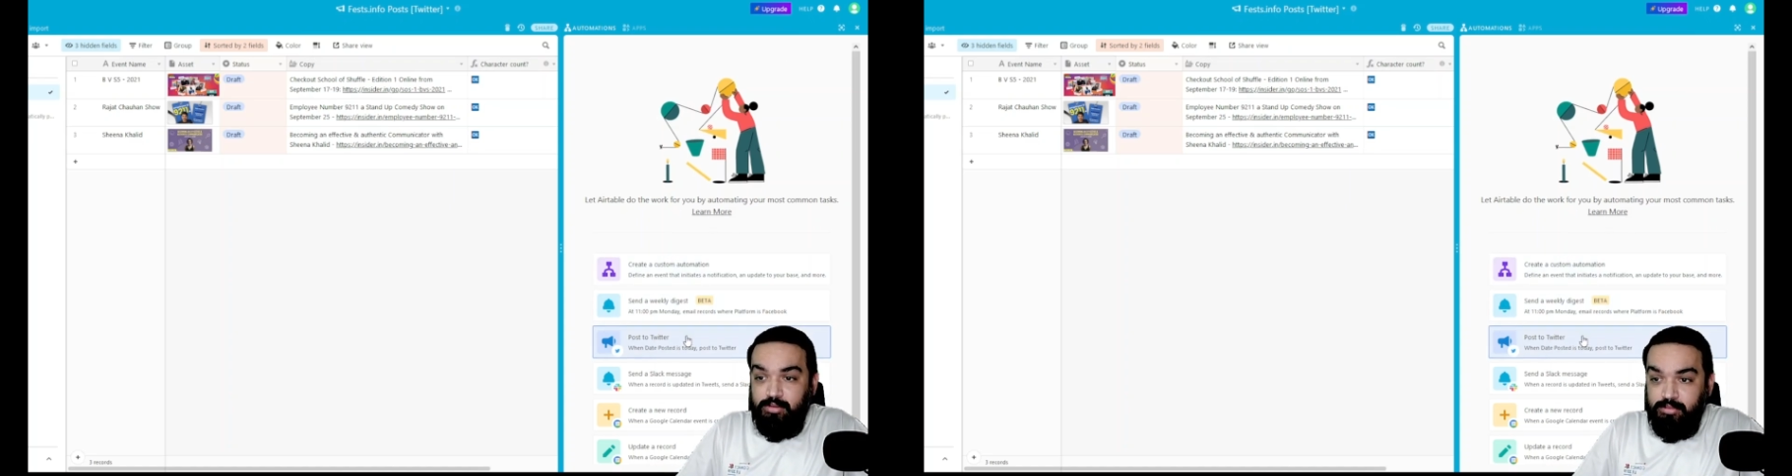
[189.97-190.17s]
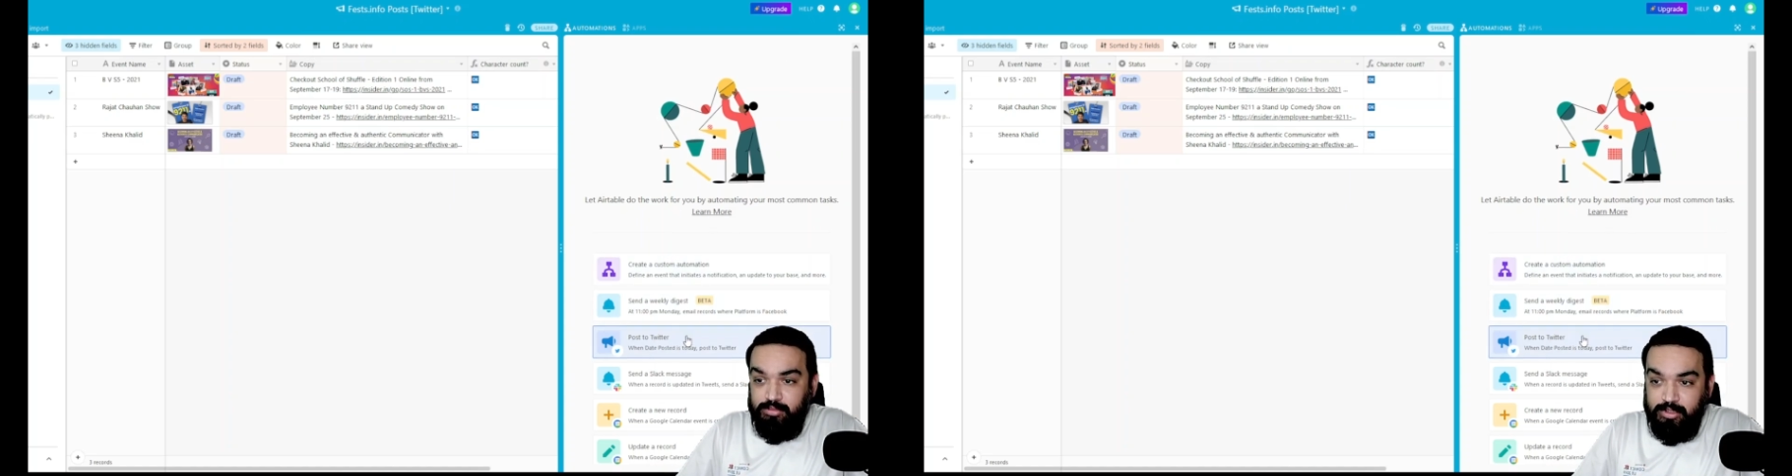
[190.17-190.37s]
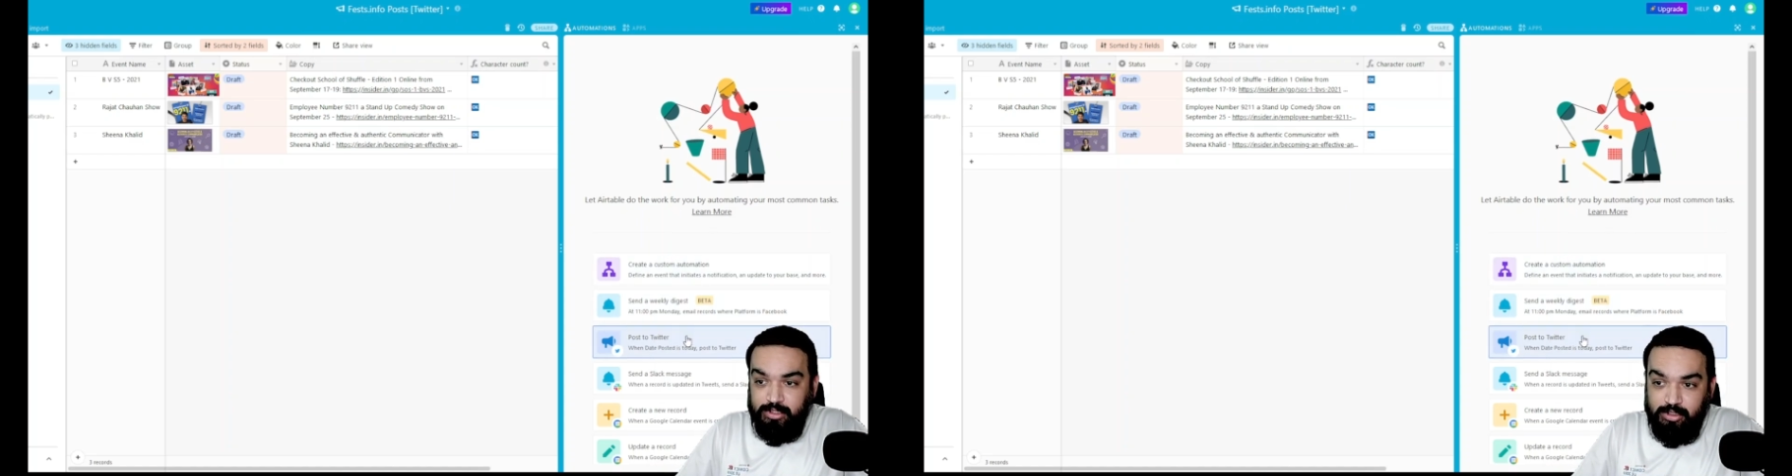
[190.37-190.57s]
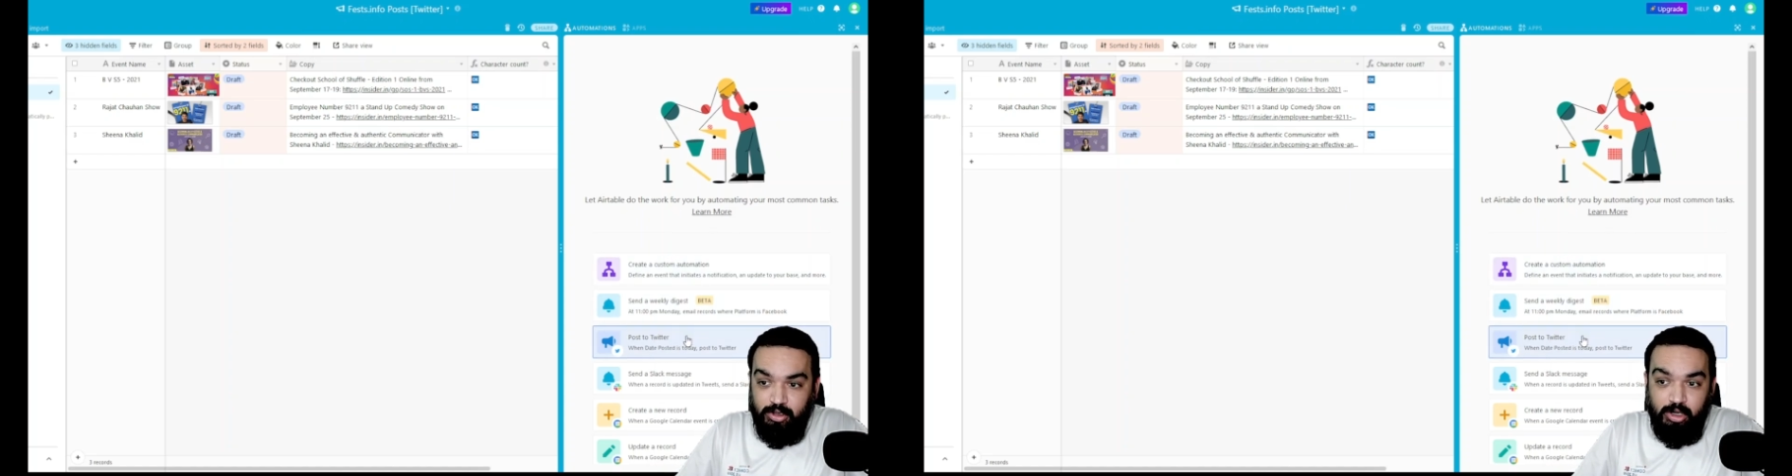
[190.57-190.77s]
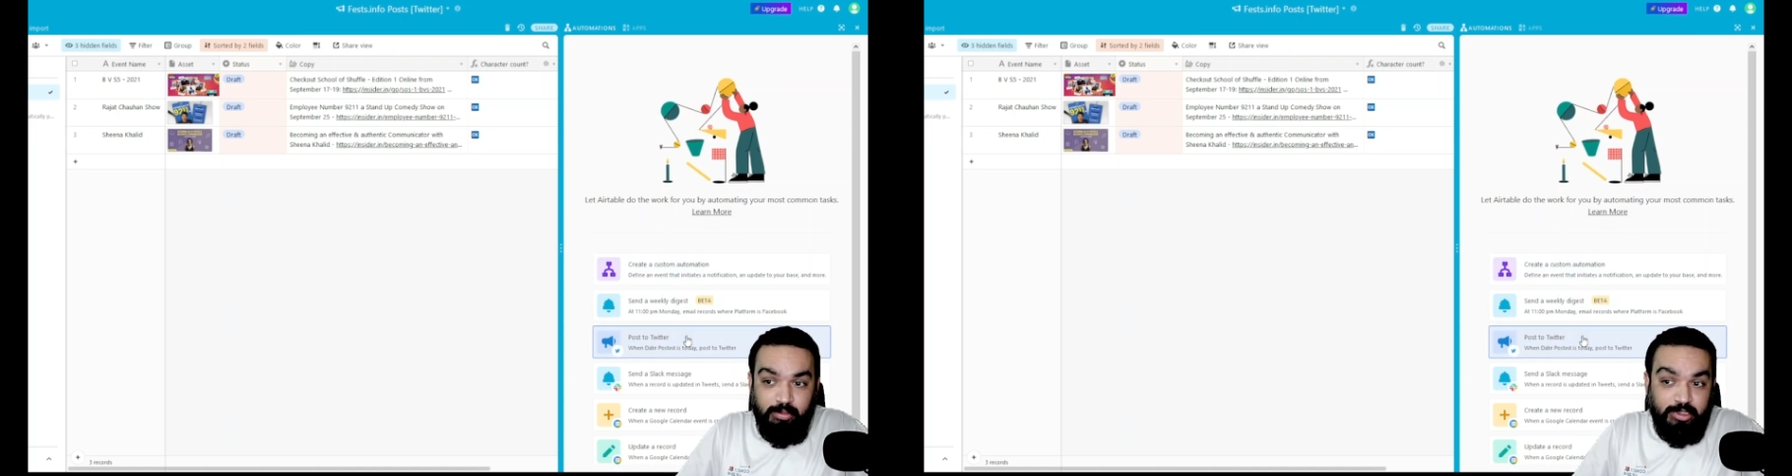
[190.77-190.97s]
This is an
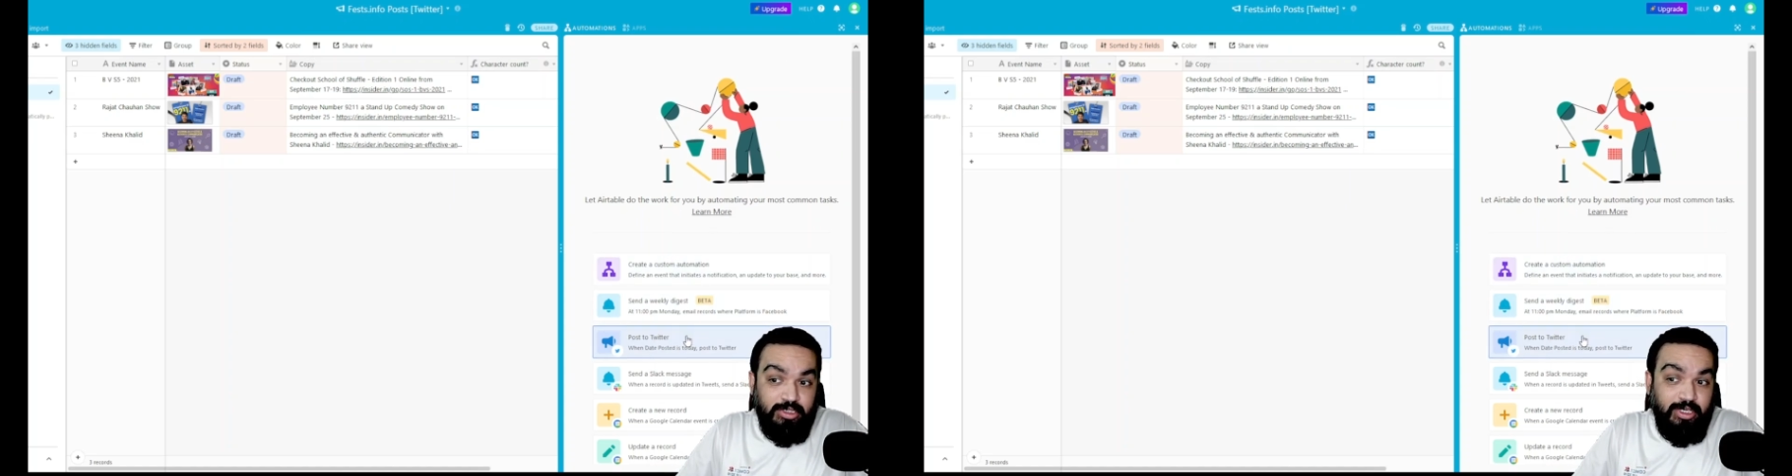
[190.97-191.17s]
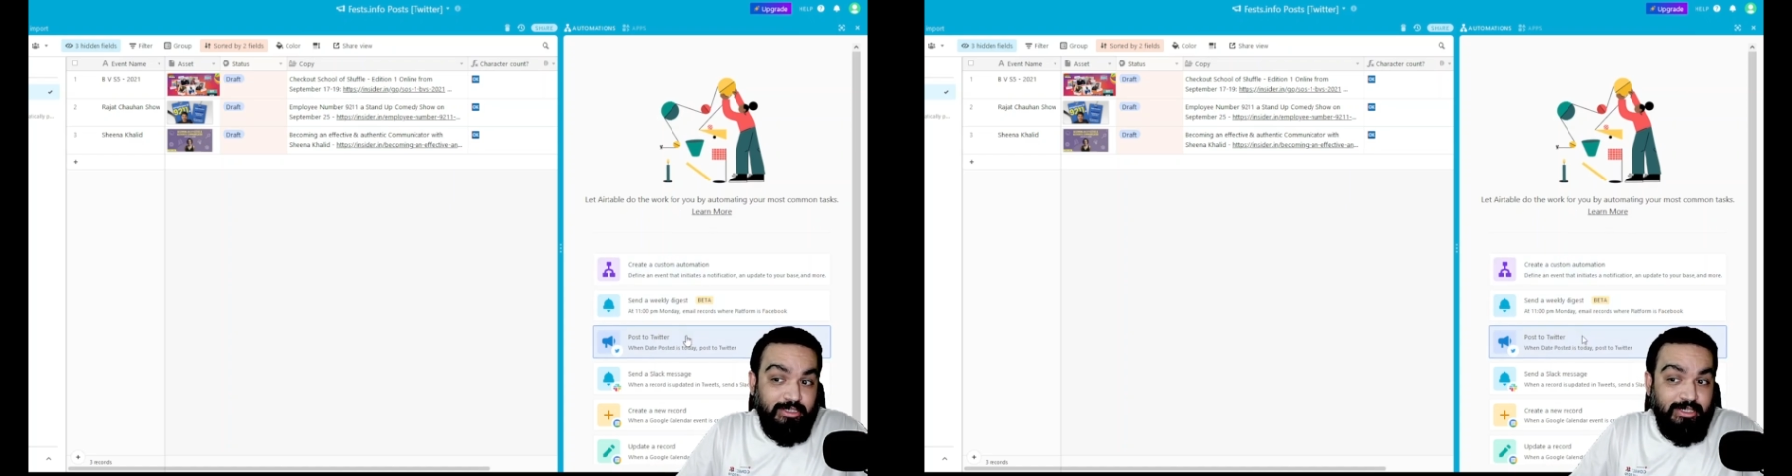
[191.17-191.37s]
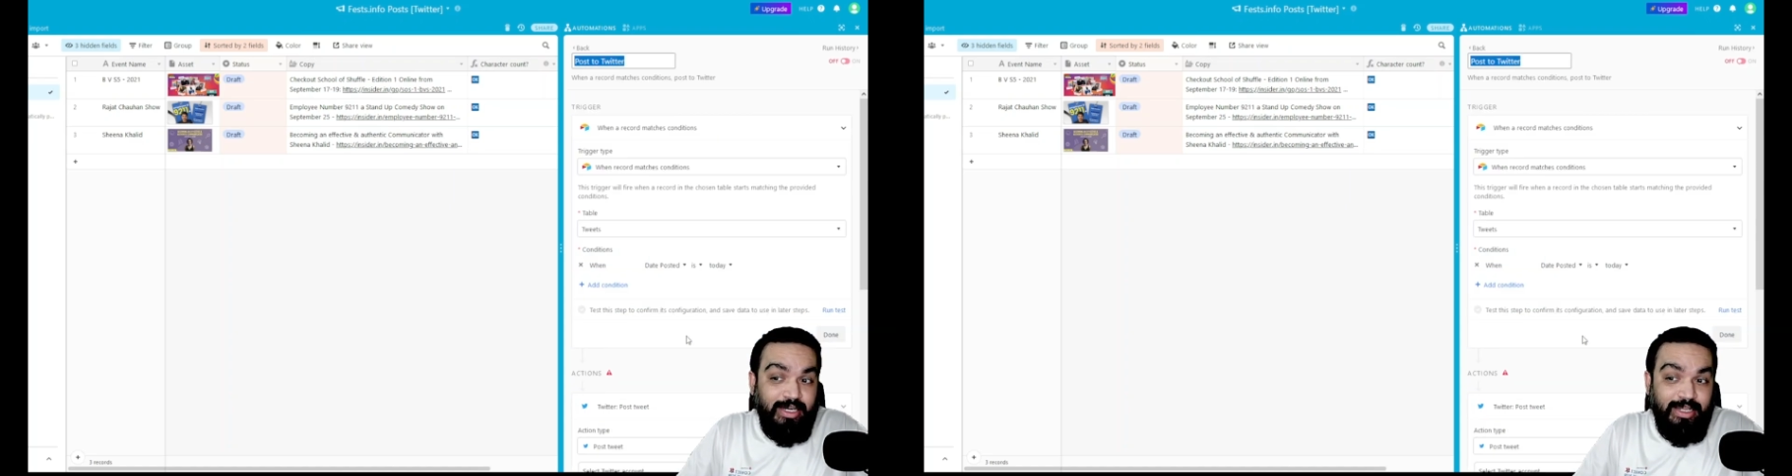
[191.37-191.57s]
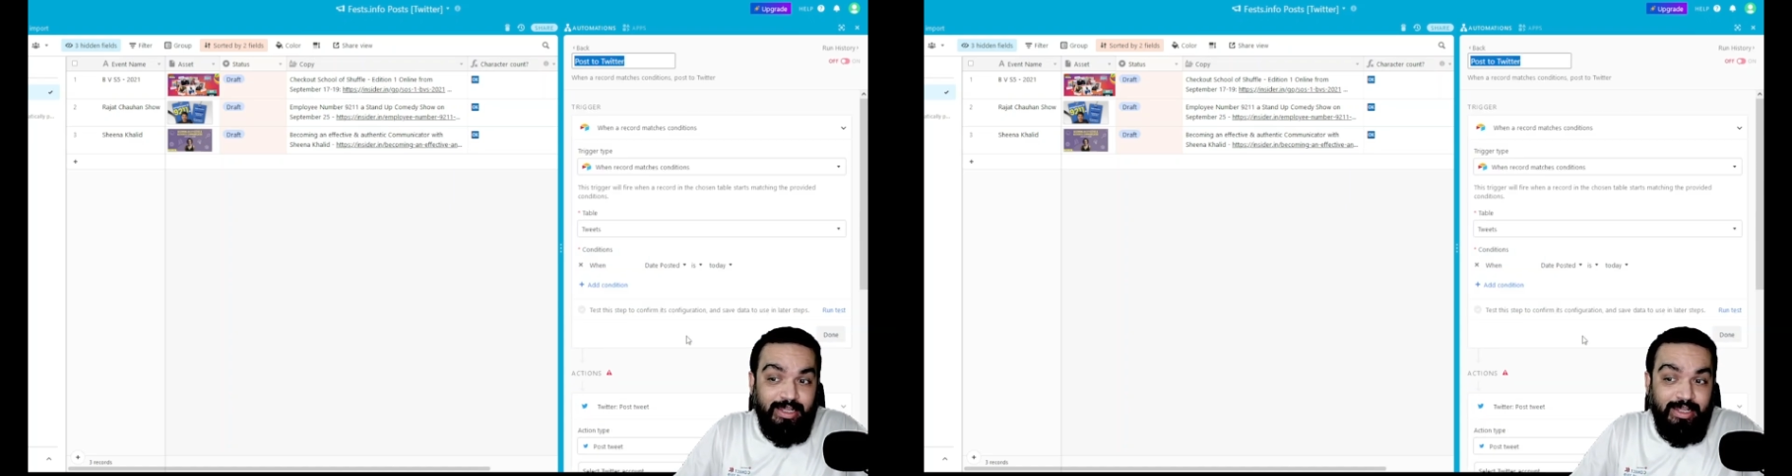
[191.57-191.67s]
automation that is readily